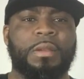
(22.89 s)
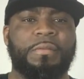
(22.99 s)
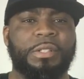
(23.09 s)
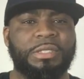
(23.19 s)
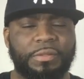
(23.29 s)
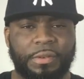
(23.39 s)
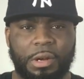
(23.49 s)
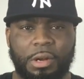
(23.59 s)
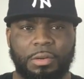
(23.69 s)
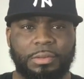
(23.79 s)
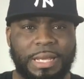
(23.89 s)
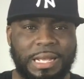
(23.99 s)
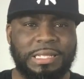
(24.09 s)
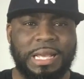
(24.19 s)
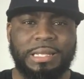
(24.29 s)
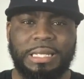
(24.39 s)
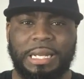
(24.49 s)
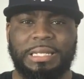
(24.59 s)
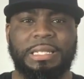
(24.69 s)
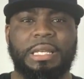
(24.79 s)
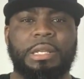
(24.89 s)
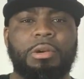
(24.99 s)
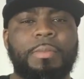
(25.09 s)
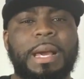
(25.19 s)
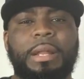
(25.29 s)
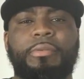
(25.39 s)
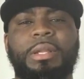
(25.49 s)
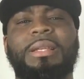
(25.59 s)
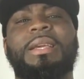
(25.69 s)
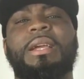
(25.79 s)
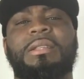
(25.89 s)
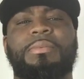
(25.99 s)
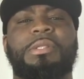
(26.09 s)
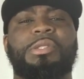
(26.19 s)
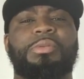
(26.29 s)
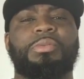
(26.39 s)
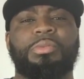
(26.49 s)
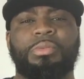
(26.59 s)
First of all, nine times out of ten, nobody really cares with you.